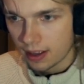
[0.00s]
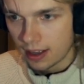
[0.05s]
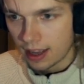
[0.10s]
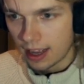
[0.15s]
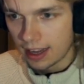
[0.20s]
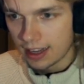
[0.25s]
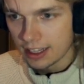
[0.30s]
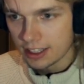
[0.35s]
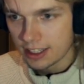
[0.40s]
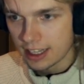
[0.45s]

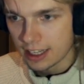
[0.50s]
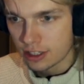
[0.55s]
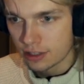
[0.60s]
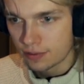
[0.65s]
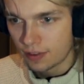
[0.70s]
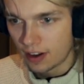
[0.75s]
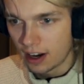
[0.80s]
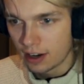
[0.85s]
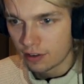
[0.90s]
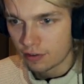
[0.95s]
I guess that's
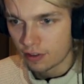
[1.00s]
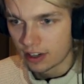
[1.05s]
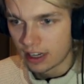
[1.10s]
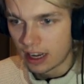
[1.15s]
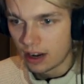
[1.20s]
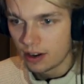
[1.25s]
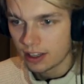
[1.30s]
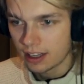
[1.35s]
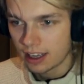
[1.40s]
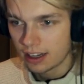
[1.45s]
fine for
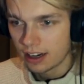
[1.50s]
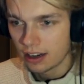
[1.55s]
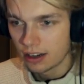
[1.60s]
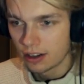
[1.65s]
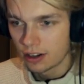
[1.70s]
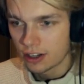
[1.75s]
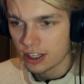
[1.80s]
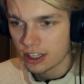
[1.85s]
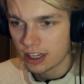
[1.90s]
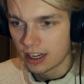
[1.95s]
now. It kind of
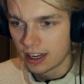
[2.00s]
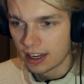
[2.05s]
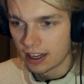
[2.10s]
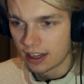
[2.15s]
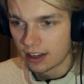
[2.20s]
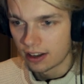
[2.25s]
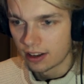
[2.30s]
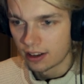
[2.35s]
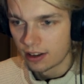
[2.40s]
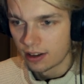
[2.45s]
looks
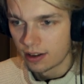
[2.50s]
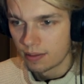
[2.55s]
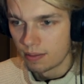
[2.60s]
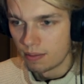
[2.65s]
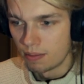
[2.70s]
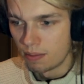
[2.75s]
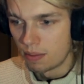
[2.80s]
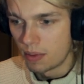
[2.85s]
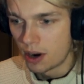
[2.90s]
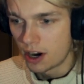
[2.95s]
like
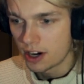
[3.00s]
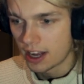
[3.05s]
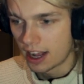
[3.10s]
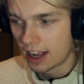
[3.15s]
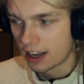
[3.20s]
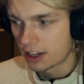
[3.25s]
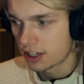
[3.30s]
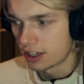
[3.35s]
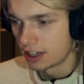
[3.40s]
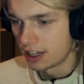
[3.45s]
mud
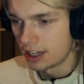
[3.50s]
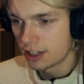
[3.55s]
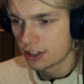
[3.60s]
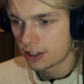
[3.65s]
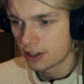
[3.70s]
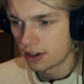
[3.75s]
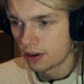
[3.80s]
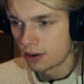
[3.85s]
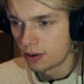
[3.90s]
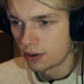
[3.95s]
actually.
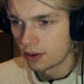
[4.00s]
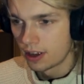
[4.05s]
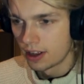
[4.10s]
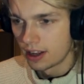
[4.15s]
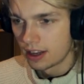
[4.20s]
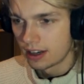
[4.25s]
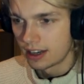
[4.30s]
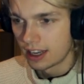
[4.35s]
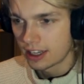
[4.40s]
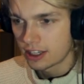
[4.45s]
So
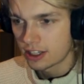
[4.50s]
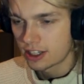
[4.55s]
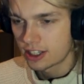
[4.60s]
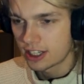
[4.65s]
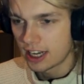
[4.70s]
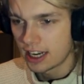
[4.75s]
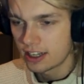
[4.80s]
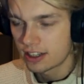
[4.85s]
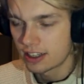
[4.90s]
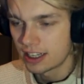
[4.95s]
let's
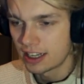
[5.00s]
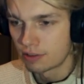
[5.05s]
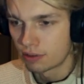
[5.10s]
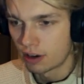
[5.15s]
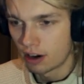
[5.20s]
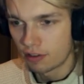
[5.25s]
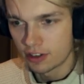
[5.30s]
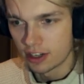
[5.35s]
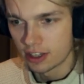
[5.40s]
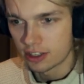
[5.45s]
change the
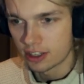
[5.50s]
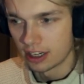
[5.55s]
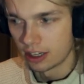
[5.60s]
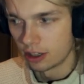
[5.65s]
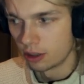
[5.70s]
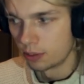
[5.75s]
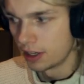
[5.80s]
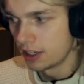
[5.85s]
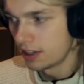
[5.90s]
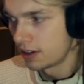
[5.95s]
roughness a
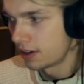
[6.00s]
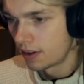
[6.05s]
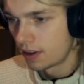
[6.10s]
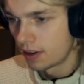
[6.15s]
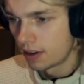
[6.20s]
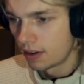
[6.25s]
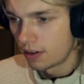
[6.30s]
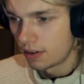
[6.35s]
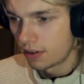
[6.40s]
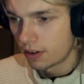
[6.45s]
little bit.
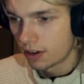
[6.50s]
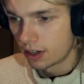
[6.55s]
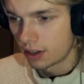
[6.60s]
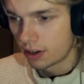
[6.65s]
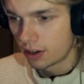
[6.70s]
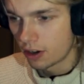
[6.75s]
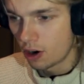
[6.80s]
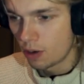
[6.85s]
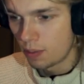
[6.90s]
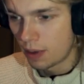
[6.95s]
I'm going to
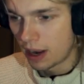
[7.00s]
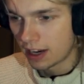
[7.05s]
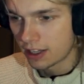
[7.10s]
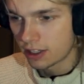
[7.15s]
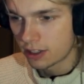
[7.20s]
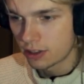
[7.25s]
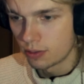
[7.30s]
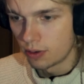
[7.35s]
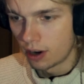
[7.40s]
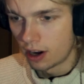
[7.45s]
go back
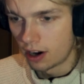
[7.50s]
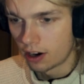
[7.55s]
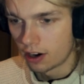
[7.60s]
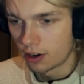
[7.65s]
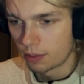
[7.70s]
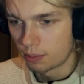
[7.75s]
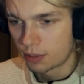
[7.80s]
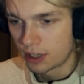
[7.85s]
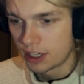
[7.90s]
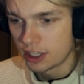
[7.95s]
to our
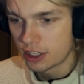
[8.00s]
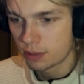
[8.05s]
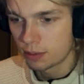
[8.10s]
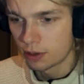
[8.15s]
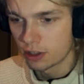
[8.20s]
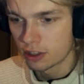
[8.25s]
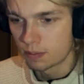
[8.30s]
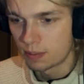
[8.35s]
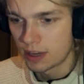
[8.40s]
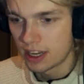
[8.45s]

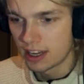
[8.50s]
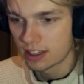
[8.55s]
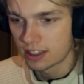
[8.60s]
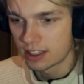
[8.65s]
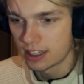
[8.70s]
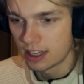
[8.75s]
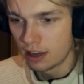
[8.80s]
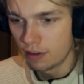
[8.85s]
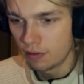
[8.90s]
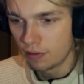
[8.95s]
principled
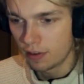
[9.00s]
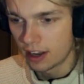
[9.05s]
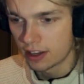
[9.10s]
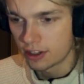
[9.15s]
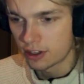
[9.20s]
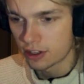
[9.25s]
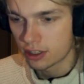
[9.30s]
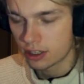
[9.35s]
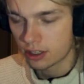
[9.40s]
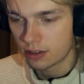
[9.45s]
BSDF and
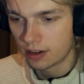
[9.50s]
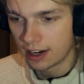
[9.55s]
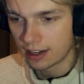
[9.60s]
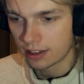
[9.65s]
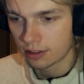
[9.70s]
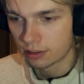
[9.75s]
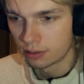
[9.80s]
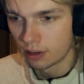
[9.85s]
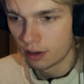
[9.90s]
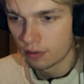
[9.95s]
just crank
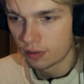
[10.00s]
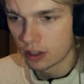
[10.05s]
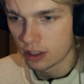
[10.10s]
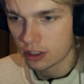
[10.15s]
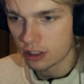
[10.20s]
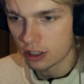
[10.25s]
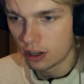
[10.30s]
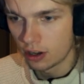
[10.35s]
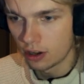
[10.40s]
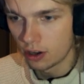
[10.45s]
the
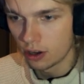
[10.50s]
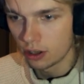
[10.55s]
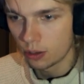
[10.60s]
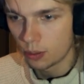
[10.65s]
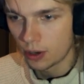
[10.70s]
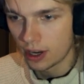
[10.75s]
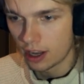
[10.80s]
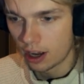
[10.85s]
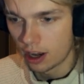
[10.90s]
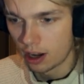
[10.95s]
roughness all the
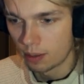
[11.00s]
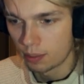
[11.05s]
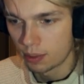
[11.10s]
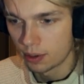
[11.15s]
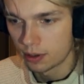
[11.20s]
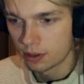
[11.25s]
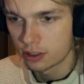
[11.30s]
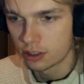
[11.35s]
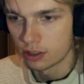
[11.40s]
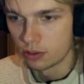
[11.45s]
way up
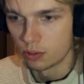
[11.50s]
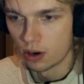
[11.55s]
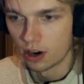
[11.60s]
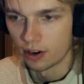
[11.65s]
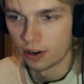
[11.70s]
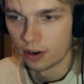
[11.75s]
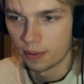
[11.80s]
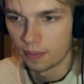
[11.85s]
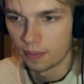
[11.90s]
to 1.